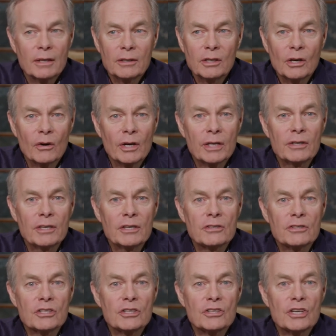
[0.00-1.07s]
you know, it
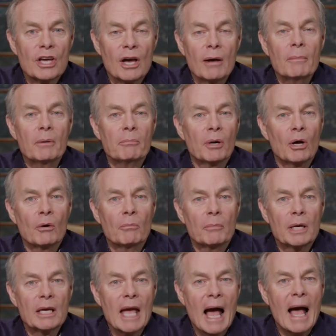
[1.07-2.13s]
didn't just come upon
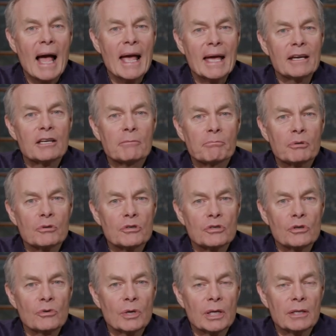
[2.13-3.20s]
me, I had to
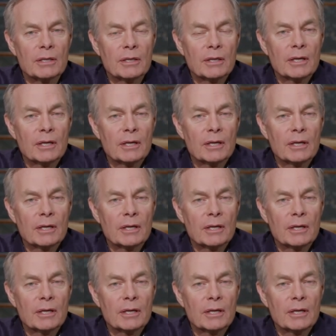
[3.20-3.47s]
pursue it.